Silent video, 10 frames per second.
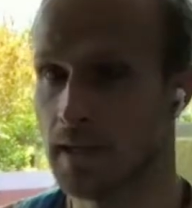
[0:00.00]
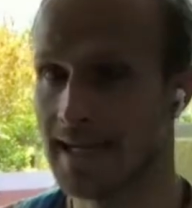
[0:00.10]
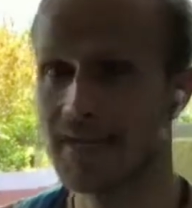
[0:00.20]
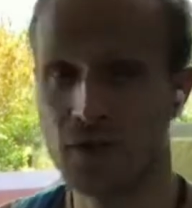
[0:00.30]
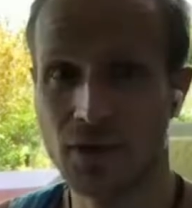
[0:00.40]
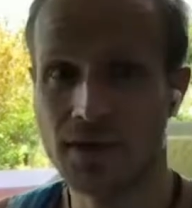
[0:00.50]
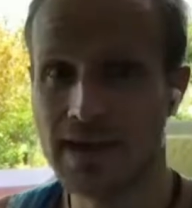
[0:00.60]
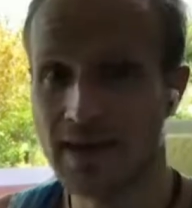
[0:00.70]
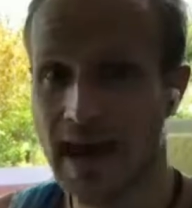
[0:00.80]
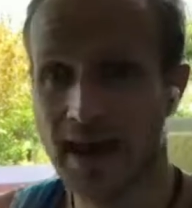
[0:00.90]
And if
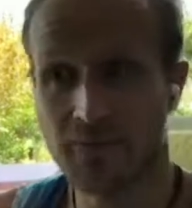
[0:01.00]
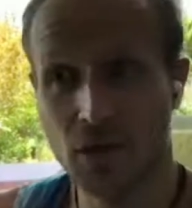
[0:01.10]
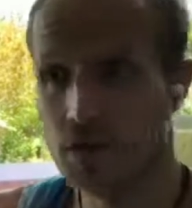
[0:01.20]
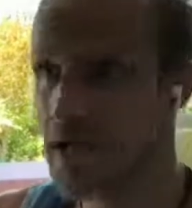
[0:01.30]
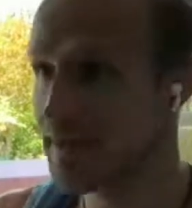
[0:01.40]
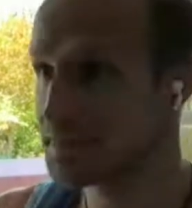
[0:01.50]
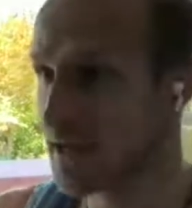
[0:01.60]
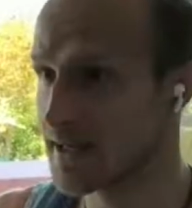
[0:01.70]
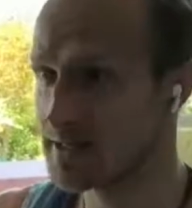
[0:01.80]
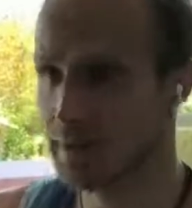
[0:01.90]
you have no time to
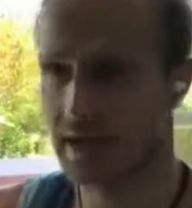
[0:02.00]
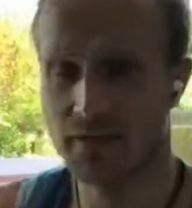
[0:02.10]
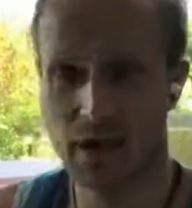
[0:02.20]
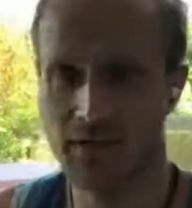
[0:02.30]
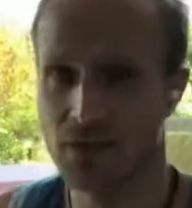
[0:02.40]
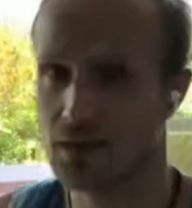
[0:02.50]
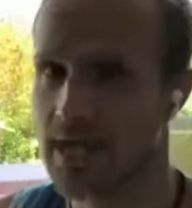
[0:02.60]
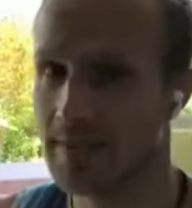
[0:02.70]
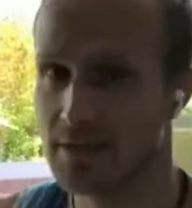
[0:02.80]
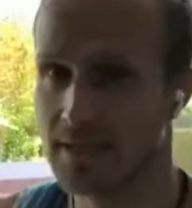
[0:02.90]
contemplate, if you have no
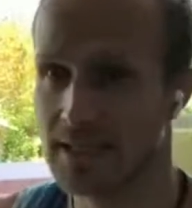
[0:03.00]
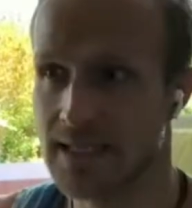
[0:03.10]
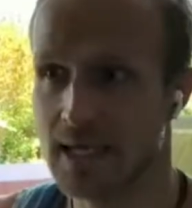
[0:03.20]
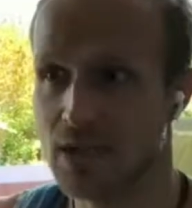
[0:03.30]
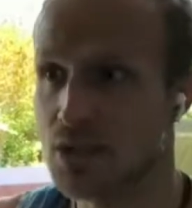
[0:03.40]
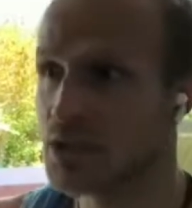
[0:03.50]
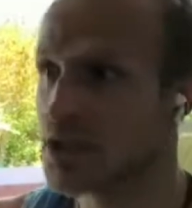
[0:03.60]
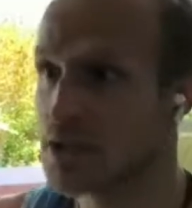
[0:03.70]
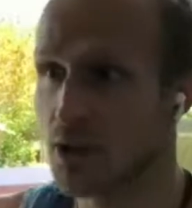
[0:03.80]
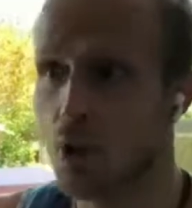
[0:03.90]
time to meditate, you're
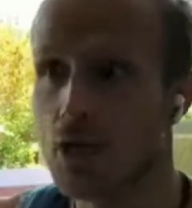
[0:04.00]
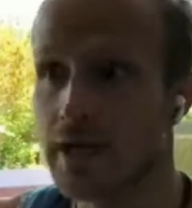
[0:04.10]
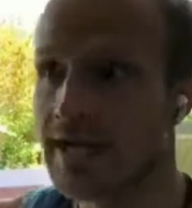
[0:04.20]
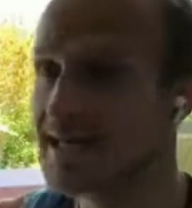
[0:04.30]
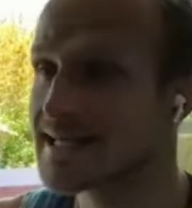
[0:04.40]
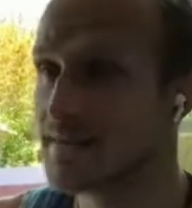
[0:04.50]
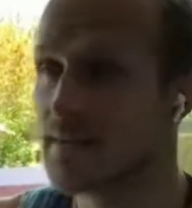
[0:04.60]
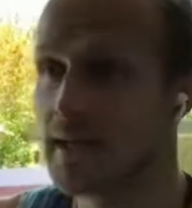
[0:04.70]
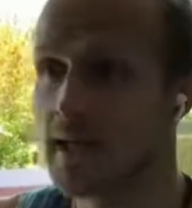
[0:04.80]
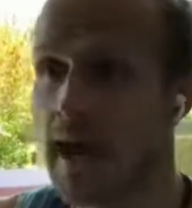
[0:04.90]
just co-creating
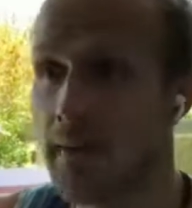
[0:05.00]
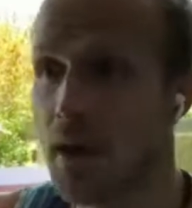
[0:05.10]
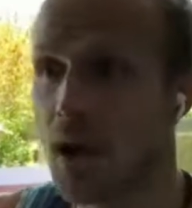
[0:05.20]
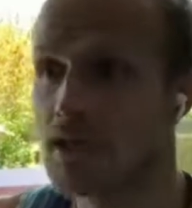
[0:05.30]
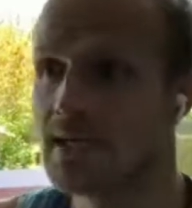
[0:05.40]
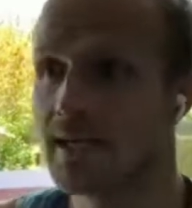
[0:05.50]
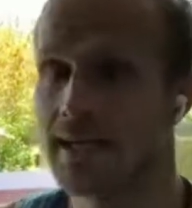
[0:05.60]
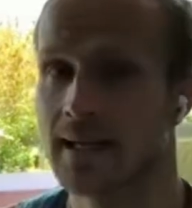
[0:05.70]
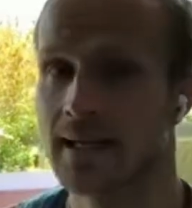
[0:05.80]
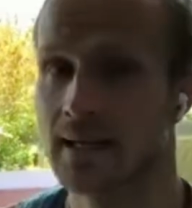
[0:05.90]
something haphazardly,